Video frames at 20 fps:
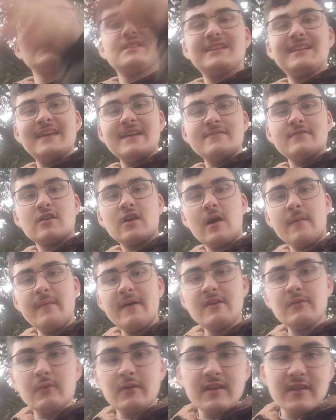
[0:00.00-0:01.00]
Leave a
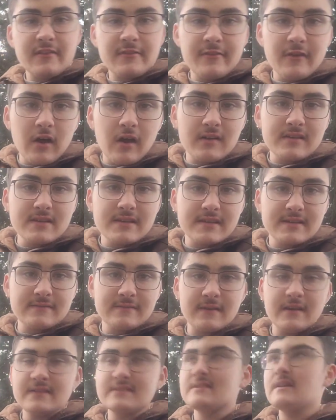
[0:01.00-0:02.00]
comment what you thought to this
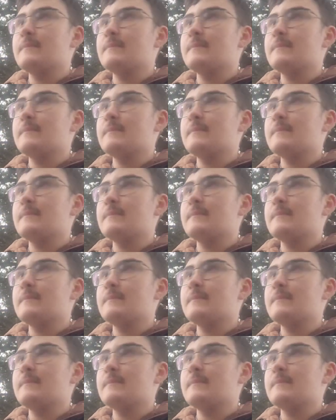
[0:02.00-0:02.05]
first